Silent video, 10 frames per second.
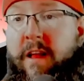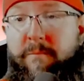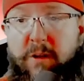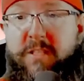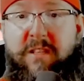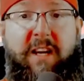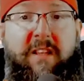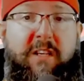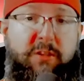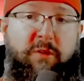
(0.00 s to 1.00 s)
Most
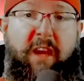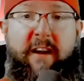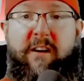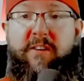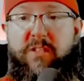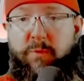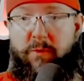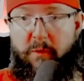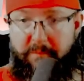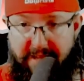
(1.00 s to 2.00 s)
likely new characters we
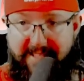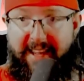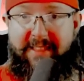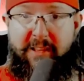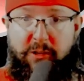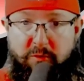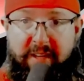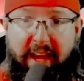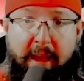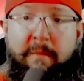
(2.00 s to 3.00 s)
will meet in the new
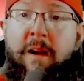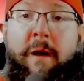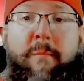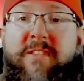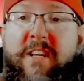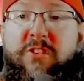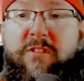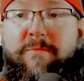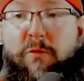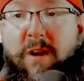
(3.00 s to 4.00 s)
game, potentially
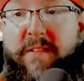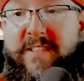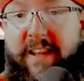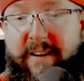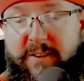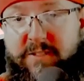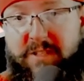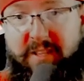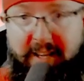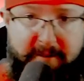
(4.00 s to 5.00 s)
more on these characters
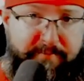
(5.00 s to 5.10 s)
later.